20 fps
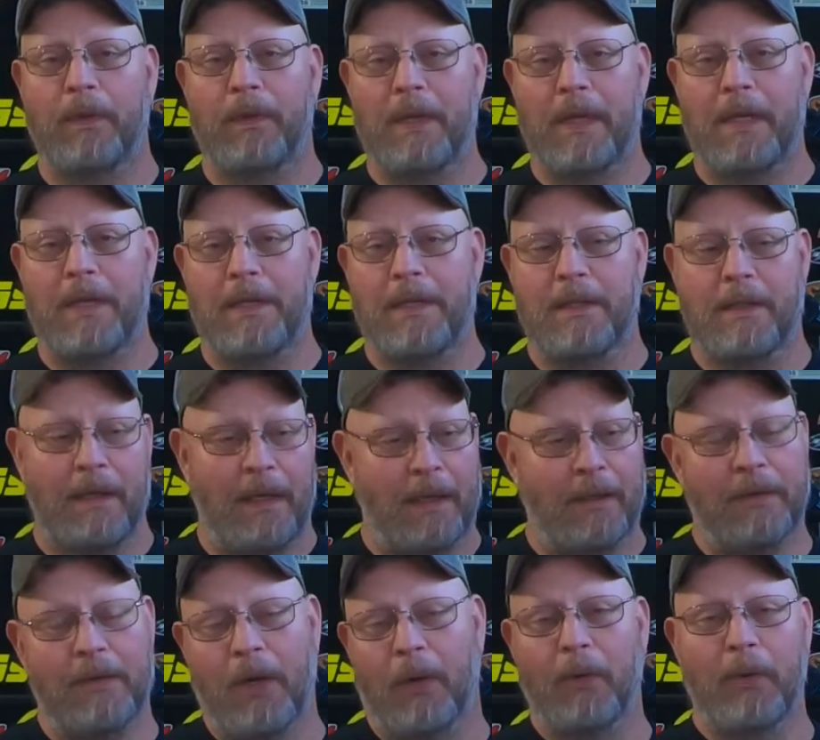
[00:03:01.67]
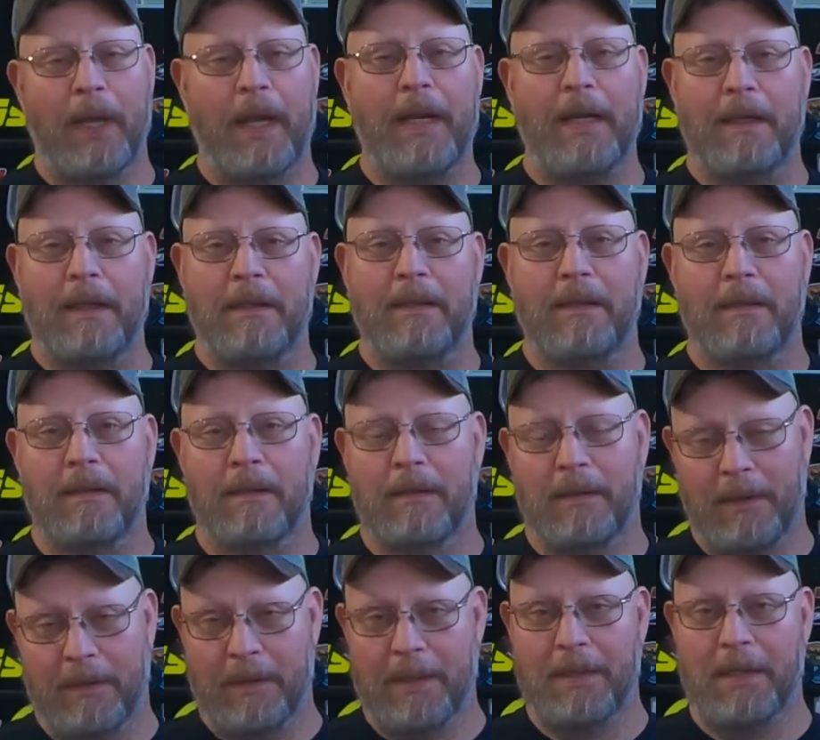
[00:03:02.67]
with this and donated
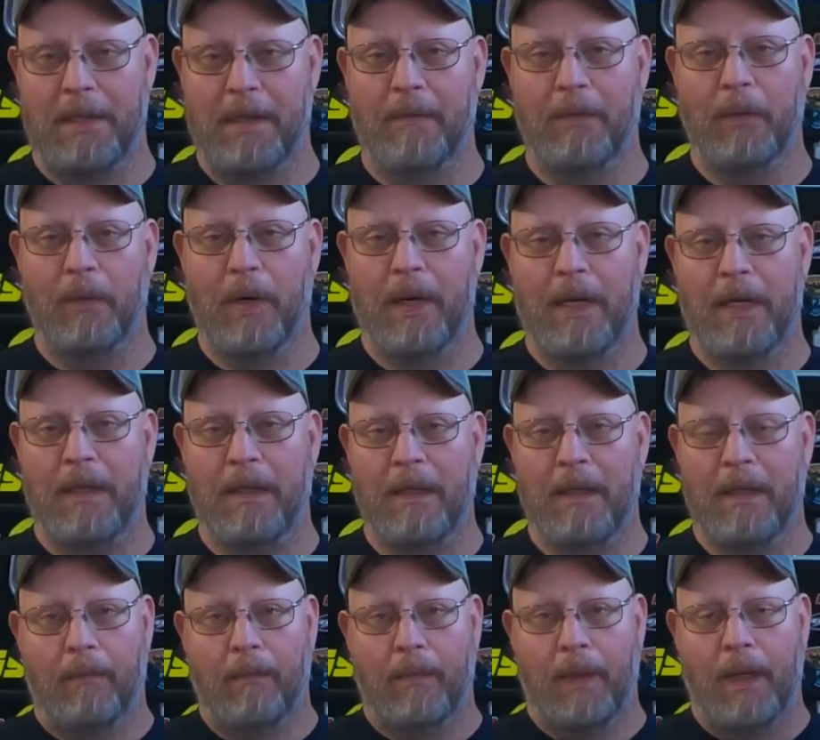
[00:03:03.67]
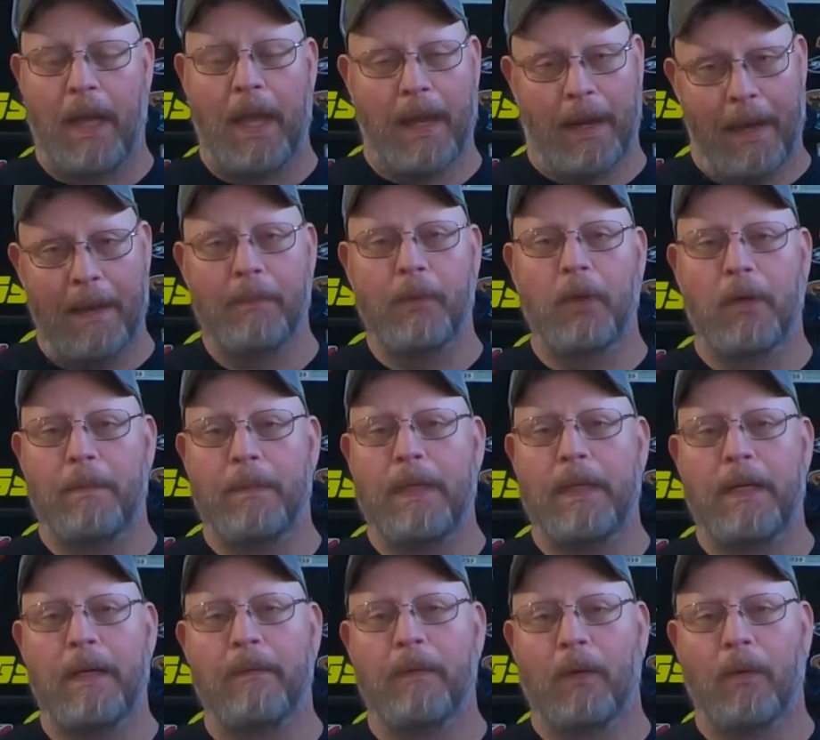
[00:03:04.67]
to this giveaway and I'm going to be
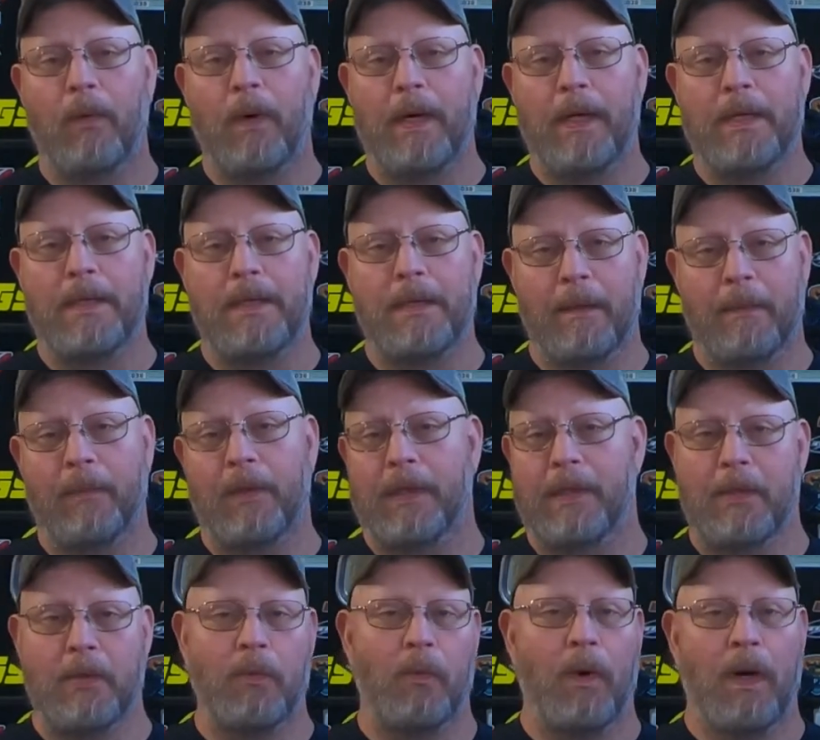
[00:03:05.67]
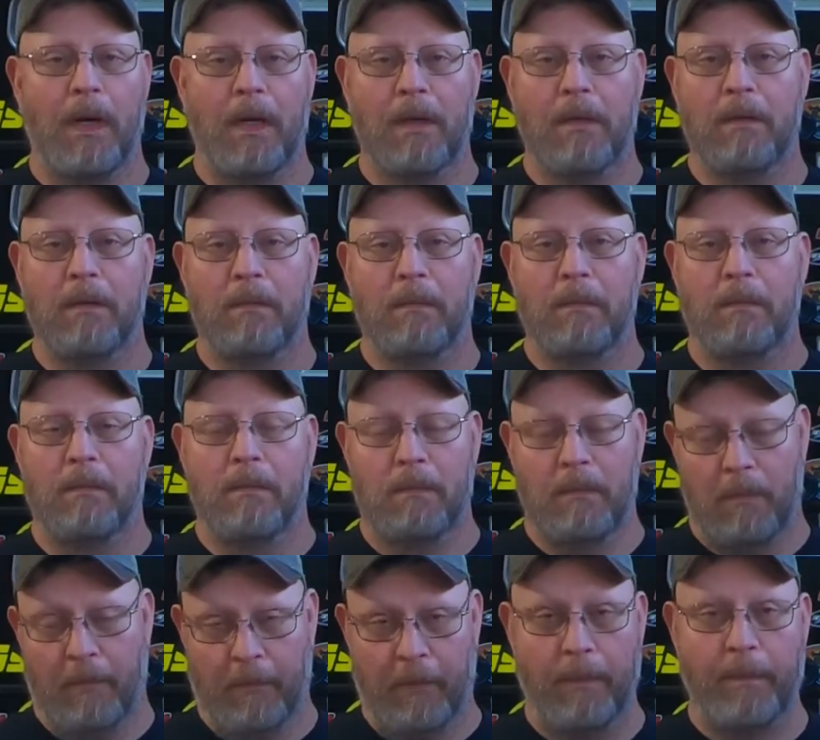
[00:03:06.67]
giving away something as well
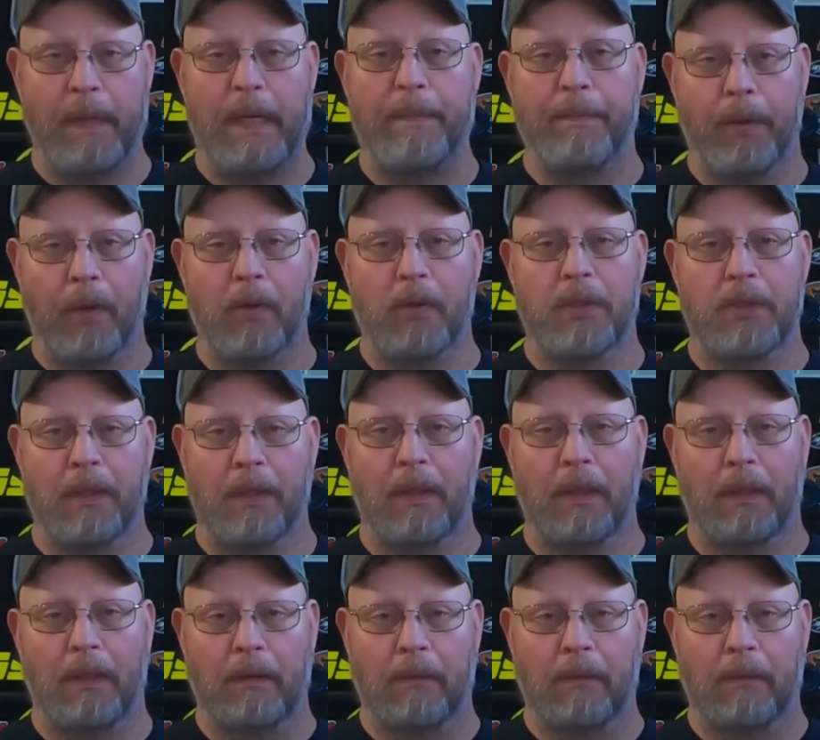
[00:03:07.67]
for me personally.